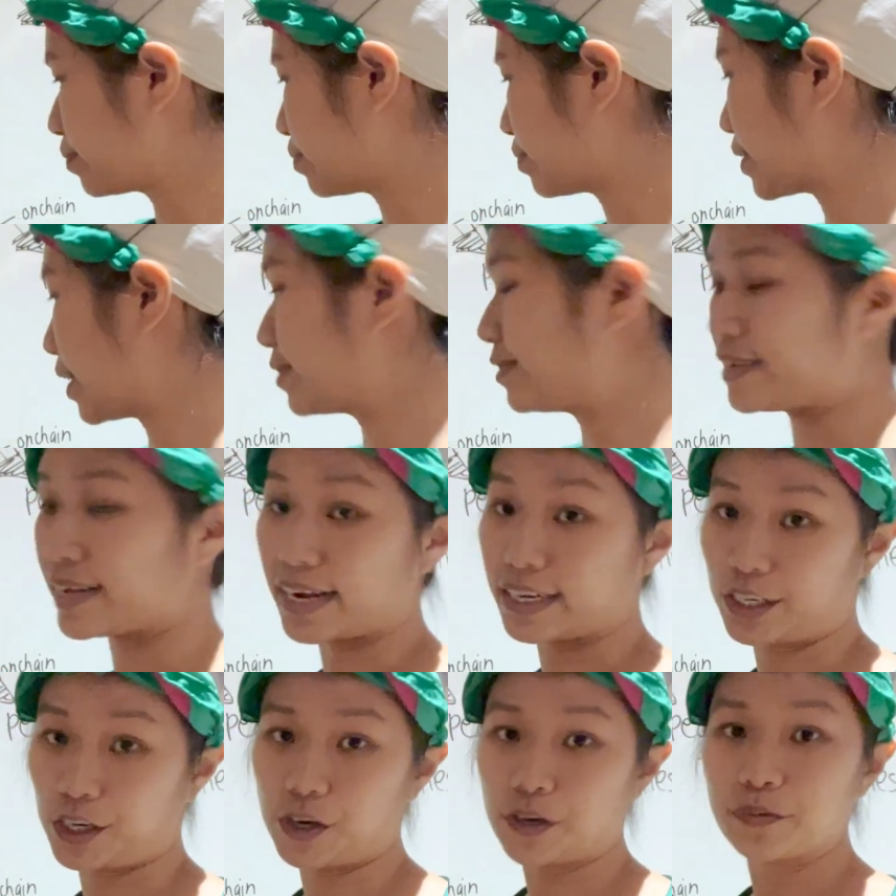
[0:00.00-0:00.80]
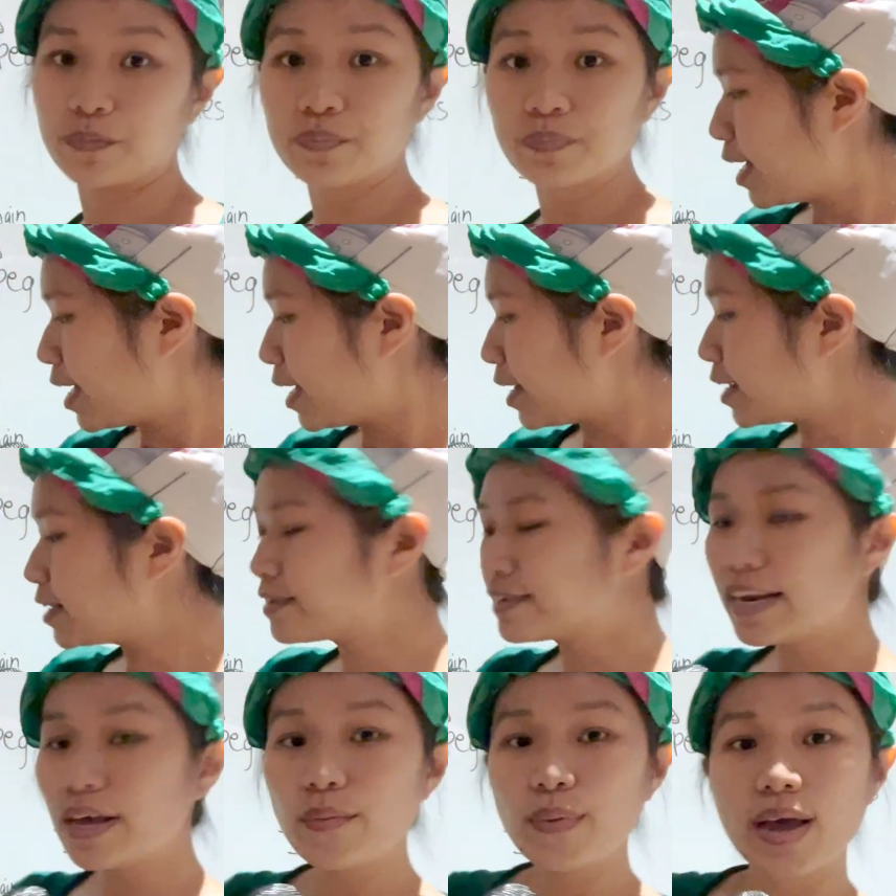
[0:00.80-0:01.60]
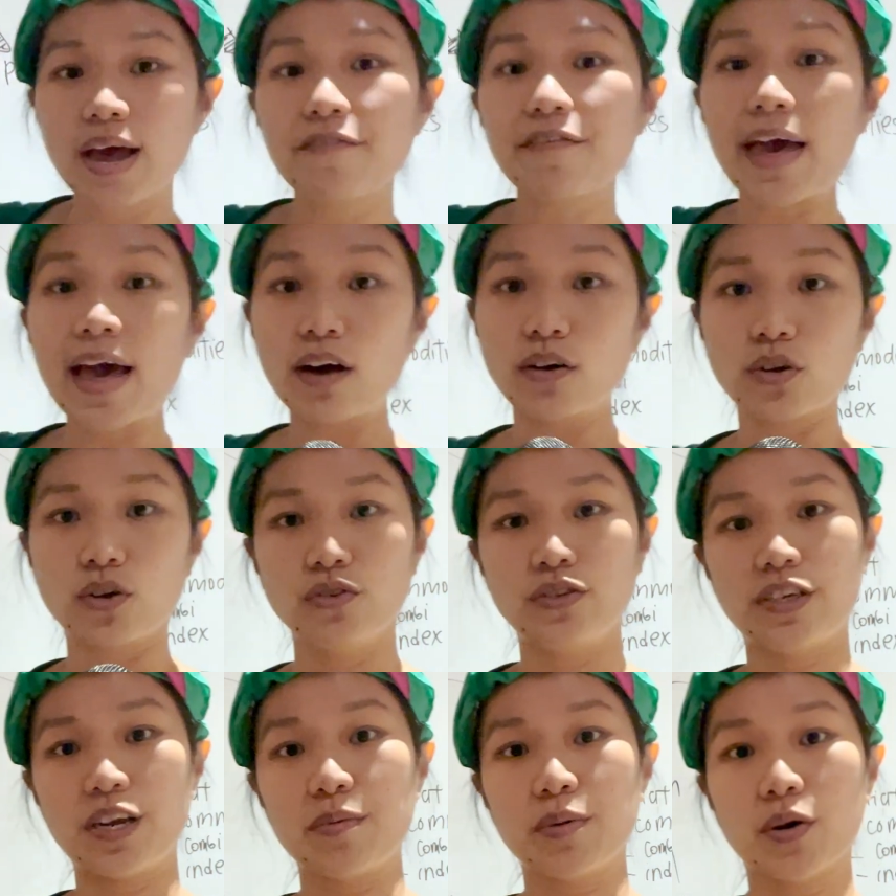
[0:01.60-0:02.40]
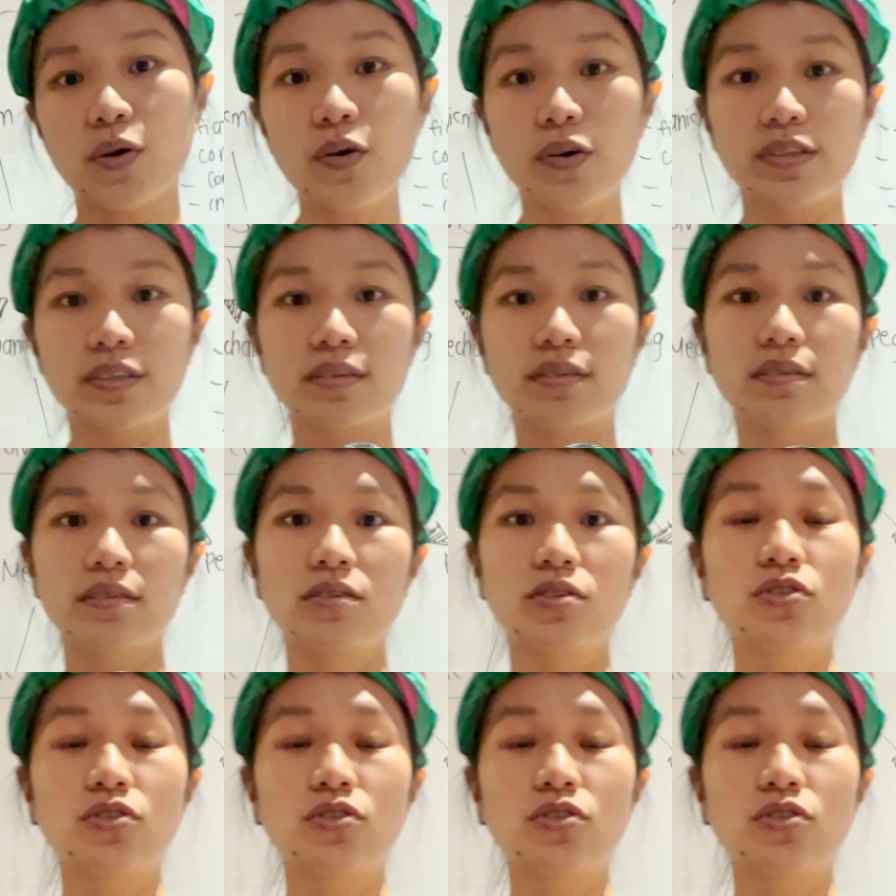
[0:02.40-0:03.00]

That's the idea. And lastly, we have algo stablecoins.